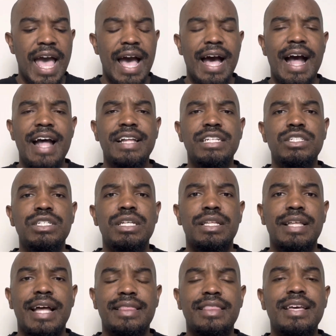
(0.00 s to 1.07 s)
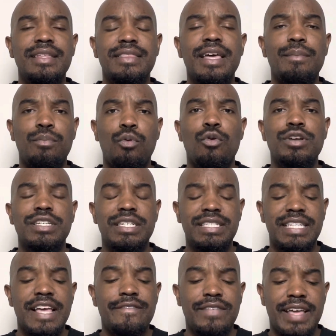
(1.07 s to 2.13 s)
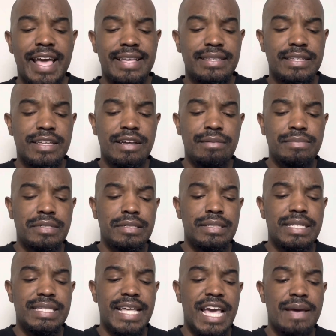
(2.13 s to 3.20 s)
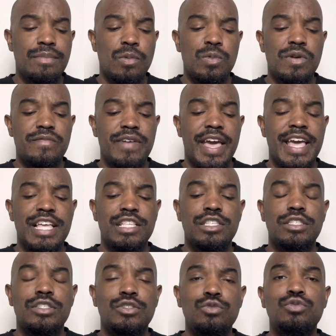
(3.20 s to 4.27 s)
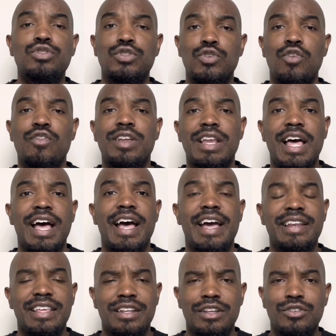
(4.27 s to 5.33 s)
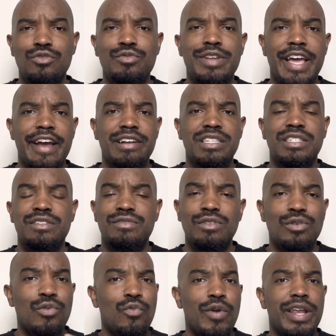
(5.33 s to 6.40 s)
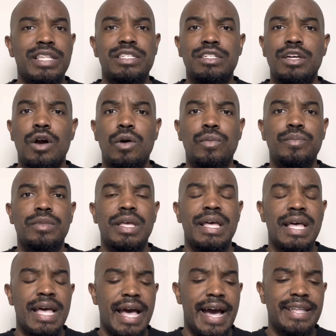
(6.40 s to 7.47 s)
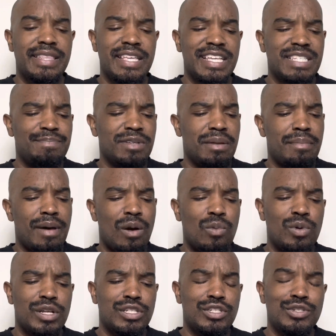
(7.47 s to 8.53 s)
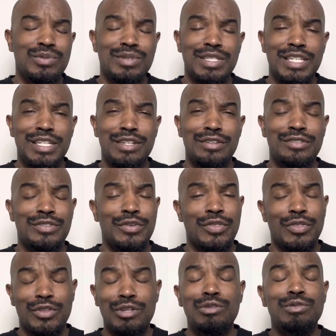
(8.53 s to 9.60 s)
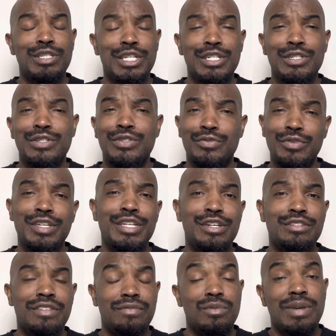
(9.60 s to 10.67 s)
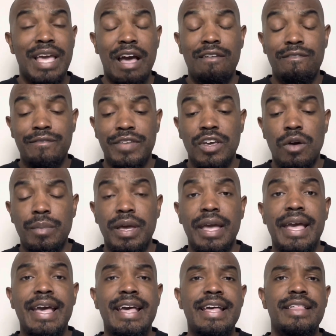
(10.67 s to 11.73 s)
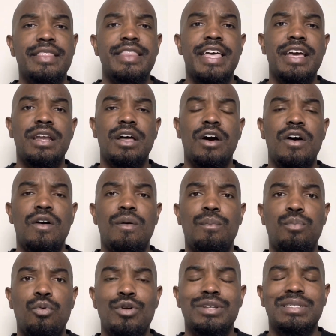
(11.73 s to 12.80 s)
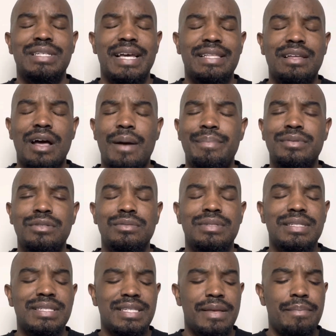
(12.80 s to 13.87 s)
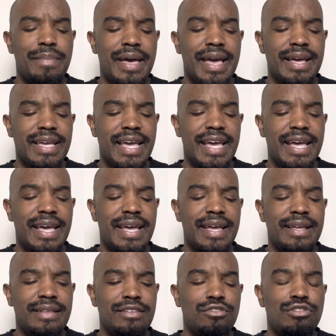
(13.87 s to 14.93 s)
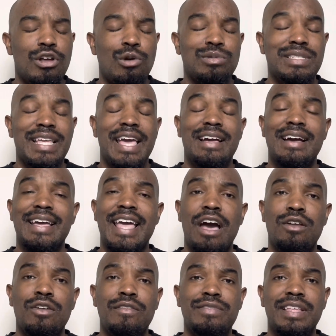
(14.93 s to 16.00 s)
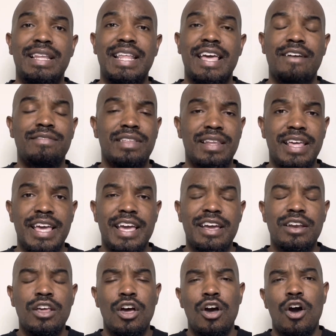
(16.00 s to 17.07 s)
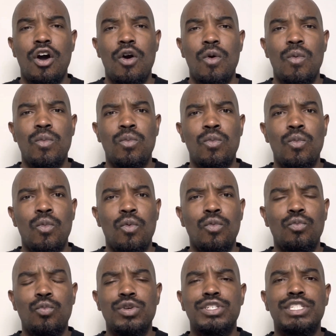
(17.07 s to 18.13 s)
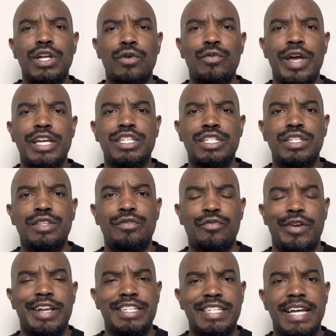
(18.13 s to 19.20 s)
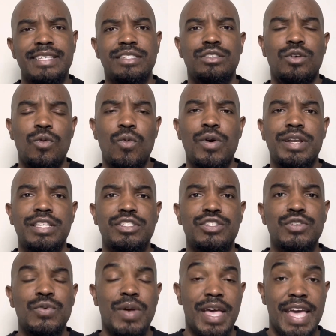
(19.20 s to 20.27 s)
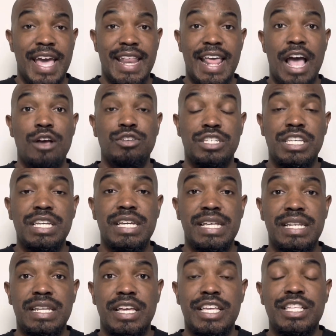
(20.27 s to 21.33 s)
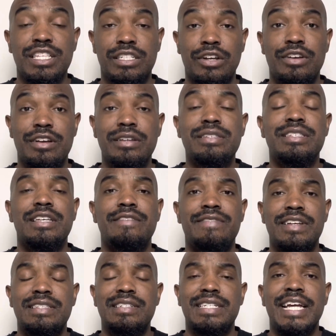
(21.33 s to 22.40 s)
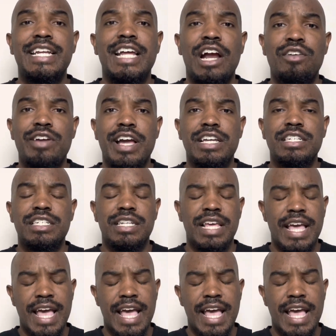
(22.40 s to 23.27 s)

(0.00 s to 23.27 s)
I think that Porsha definitely has to come to the table with a new storyline and a new narrative ready to go. I think it's been about, 3 years if you count filming, that Porsha's had the opportunity to sit back and, you know, take account of the lay of the land on which direction the franchise is going into and how she can insert herself into that direction.